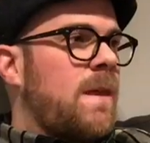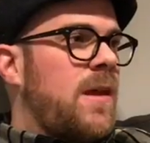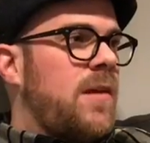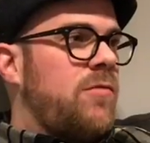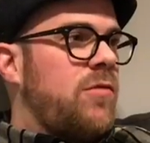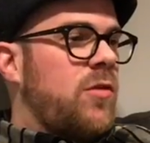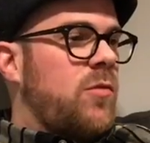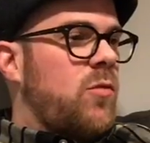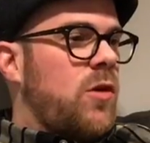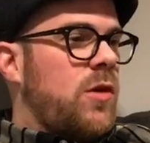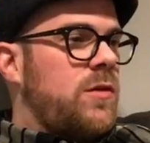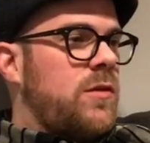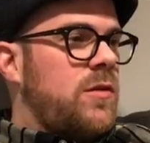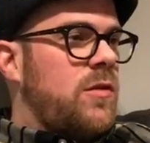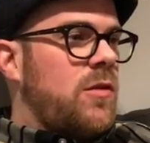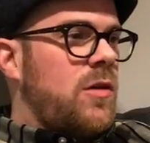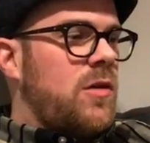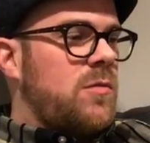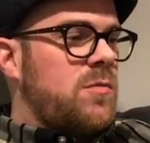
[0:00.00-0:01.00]
Everyone wanted to
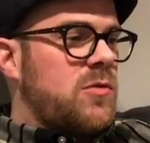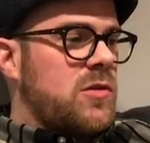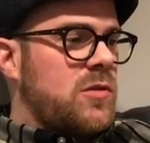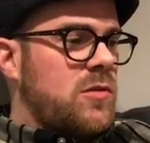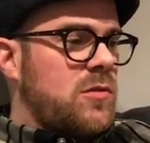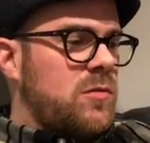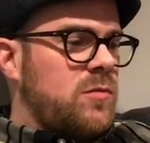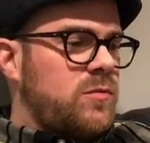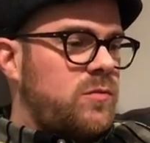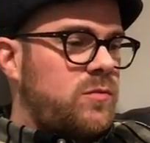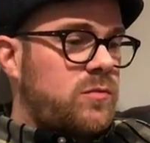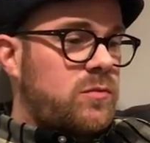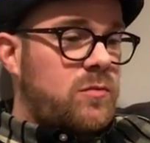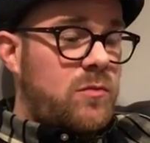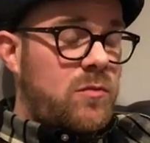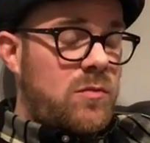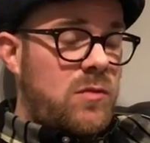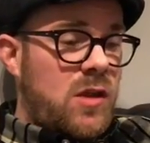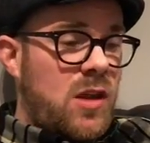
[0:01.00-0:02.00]
do it. So
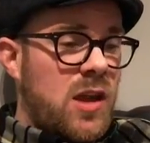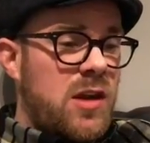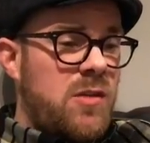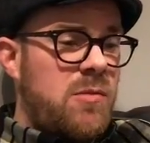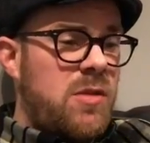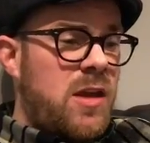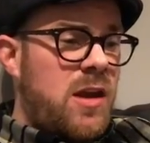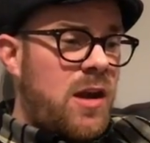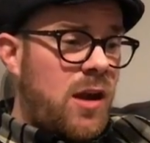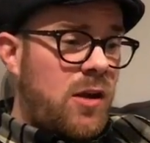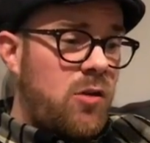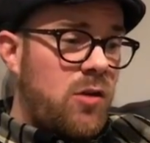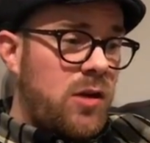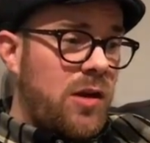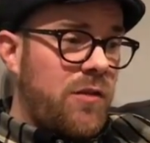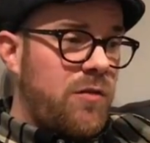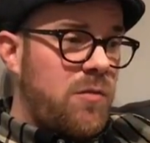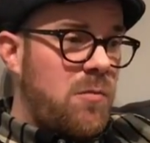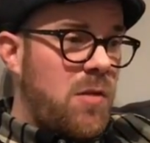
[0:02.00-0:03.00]
anyway, then I got
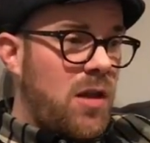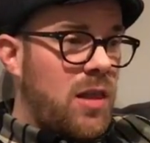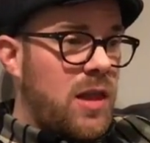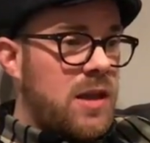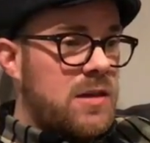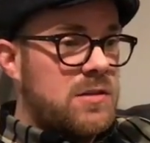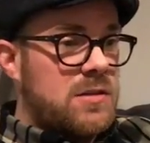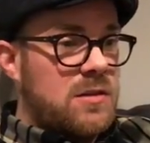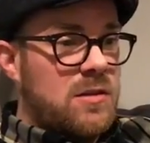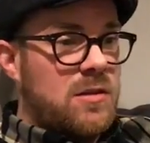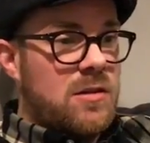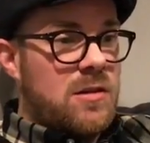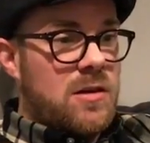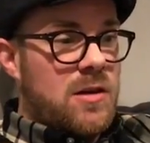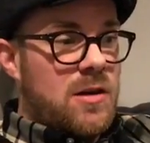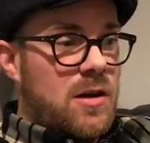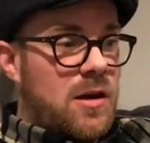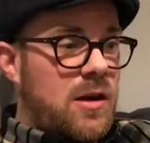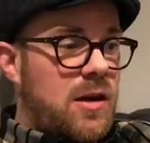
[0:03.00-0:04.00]
given my lesson,
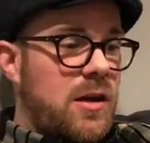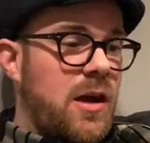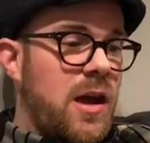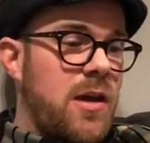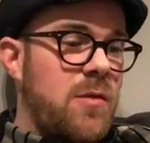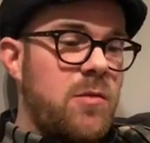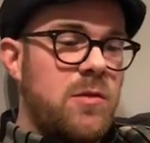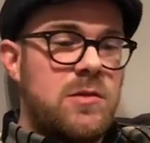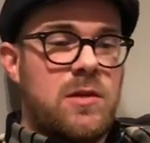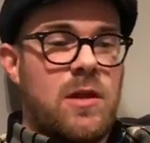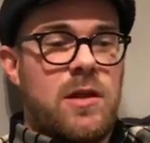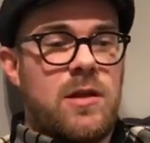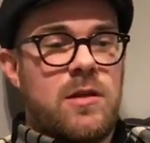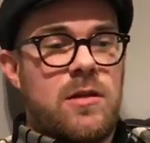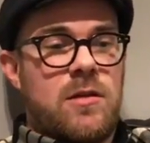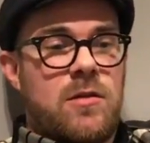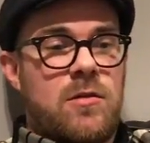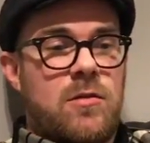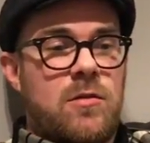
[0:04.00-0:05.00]
and the guy was like,
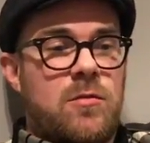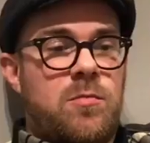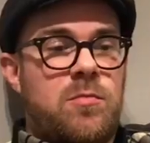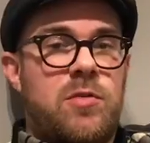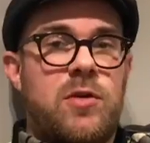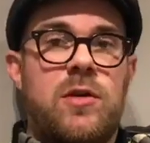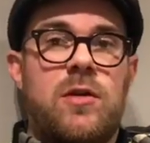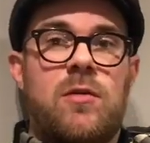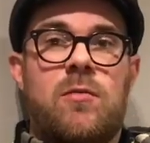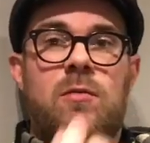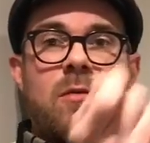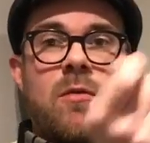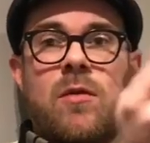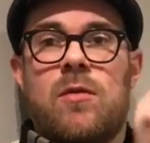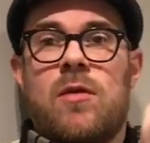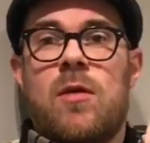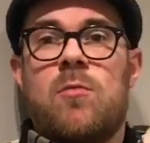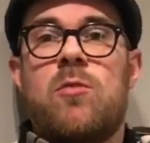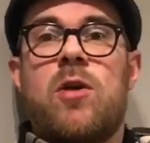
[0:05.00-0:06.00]

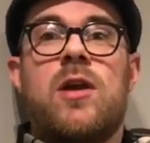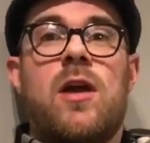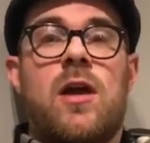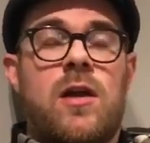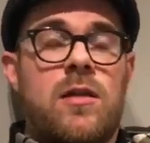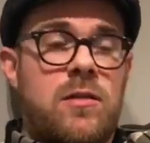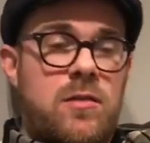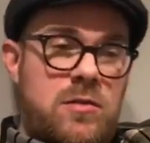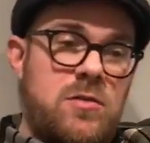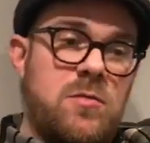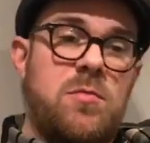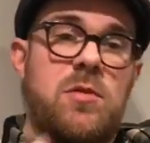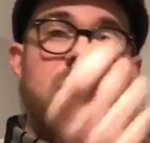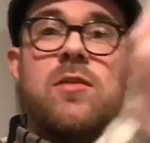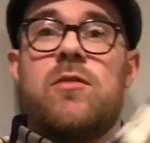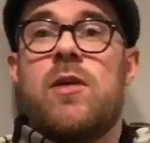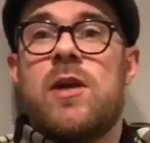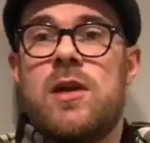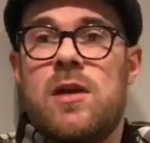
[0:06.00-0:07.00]
I'm right-handed, so put
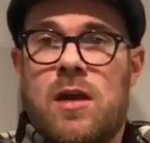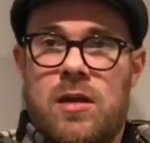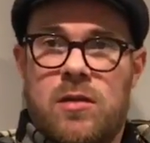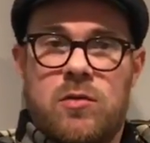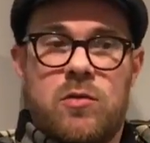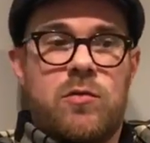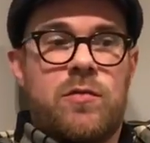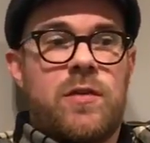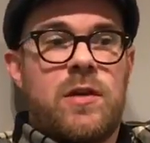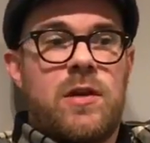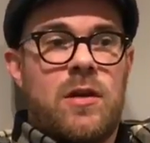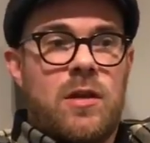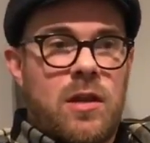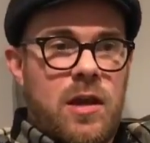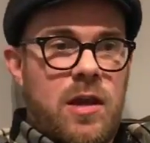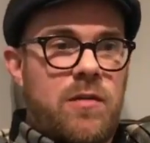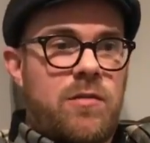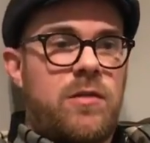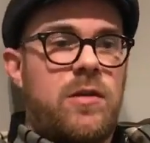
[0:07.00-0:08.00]
your right hand over your
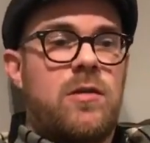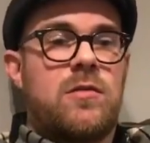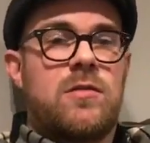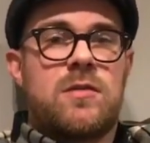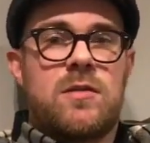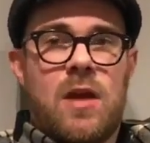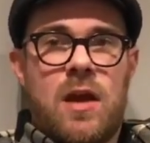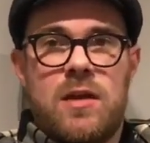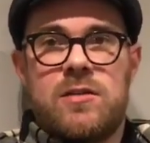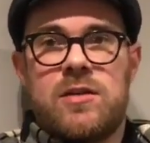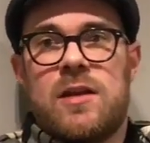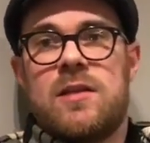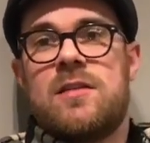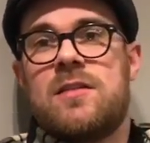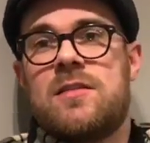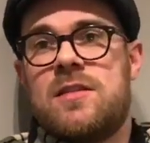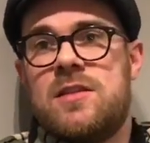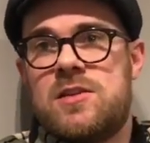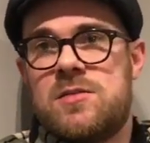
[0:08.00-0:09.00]
left. Started trying
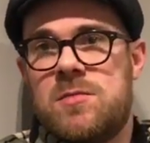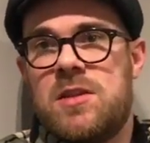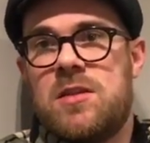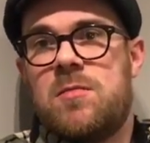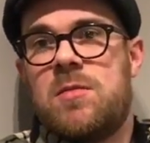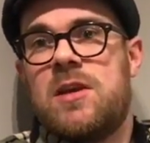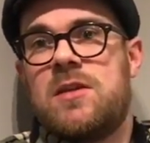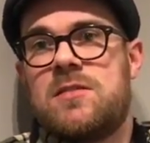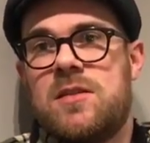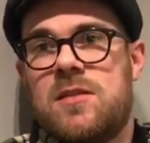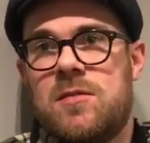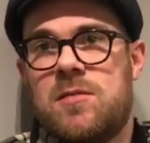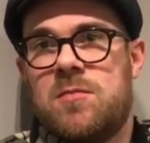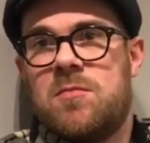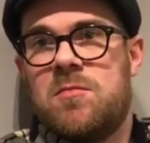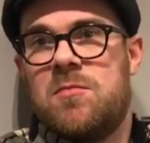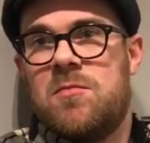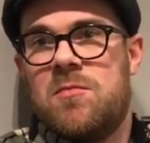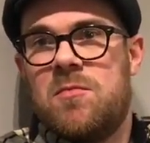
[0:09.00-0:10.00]
to teach me the basic
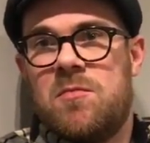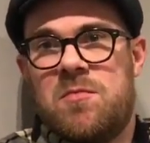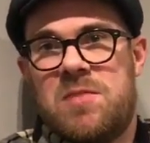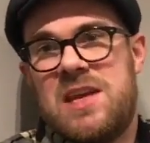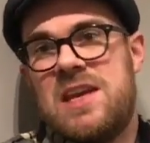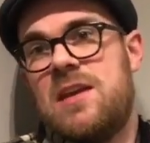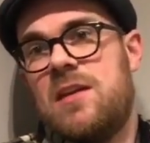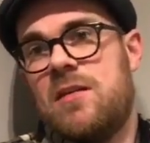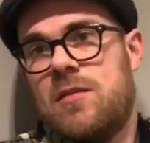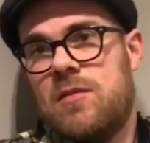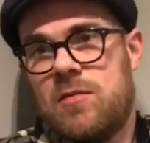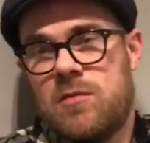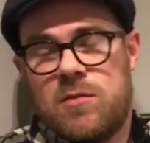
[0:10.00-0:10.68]
beat.